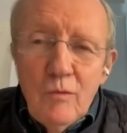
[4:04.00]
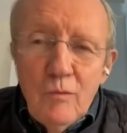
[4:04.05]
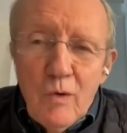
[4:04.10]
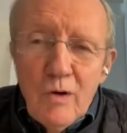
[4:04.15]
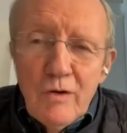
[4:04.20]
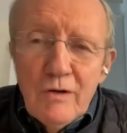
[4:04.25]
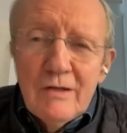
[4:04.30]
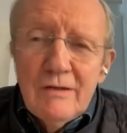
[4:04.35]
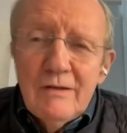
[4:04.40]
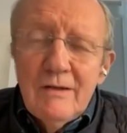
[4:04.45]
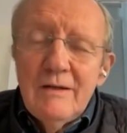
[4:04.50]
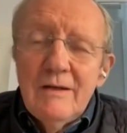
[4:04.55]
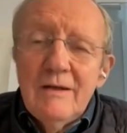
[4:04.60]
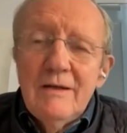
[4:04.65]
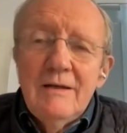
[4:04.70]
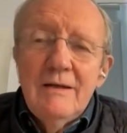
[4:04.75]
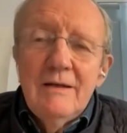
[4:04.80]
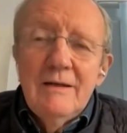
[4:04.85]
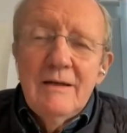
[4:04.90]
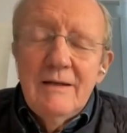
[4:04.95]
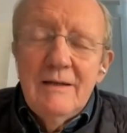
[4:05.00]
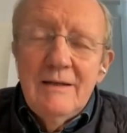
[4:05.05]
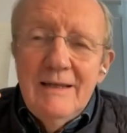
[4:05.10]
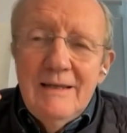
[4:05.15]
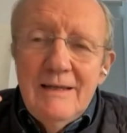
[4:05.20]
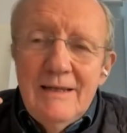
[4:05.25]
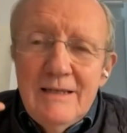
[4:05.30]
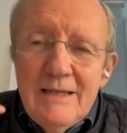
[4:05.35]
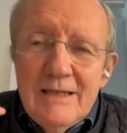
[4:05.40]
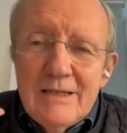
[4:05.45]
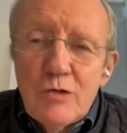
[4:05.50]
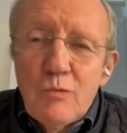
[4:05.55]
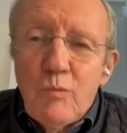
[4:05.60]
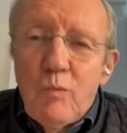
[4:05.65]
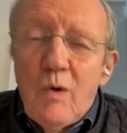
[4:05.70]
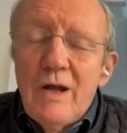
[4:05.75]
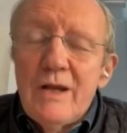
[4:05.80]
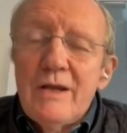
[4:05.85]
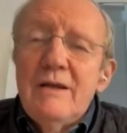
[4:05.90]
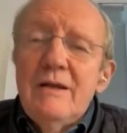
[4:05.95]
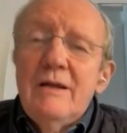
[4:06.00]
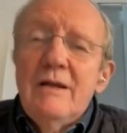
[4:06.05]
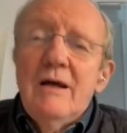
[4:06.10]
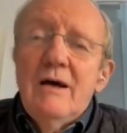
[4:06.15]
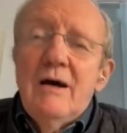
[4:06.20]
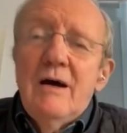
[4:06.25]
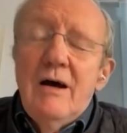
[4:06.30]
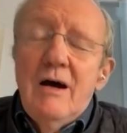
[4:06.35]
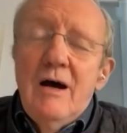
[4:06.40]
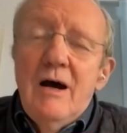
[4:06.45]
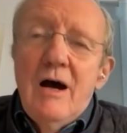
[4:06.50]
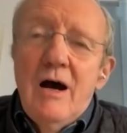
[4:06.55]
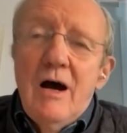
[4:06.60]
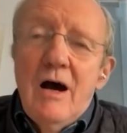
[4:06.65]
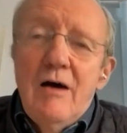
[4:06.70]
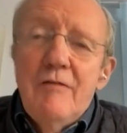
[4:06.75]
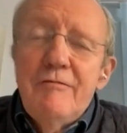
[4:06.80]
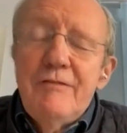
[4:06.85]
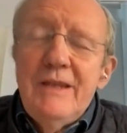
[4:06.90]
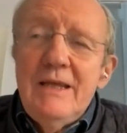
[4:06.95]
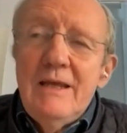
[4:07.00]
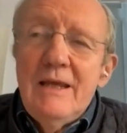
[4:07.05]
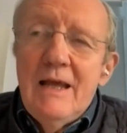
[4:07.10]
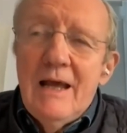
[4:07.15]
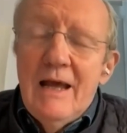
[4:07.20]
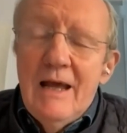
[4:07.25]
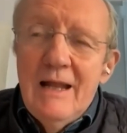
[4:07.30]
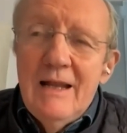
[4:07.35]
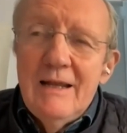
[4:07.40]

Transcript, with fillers: Water is one of the,